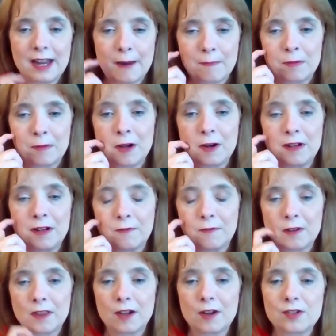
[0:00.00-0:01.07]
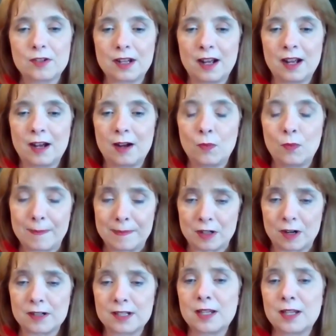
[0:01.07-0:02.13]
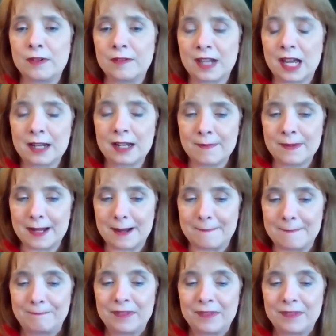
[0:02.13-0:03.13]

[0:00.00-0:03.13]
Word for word: and promoting for those uh, webinars that we've got coming up.